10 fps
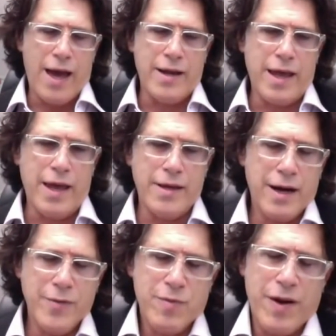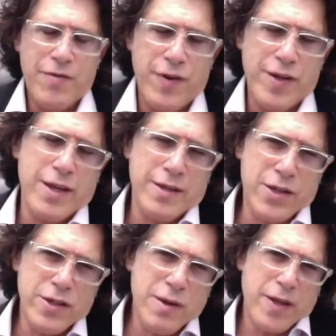And it comes from my feeling that
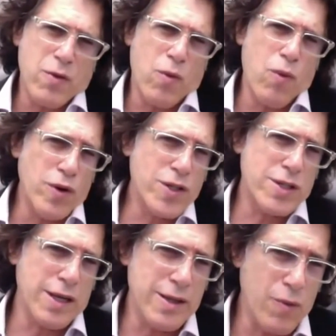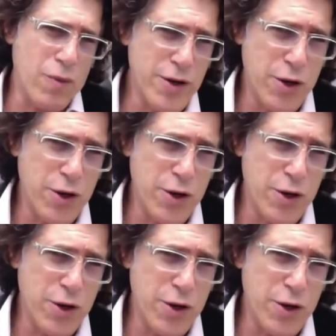just about the worst thing that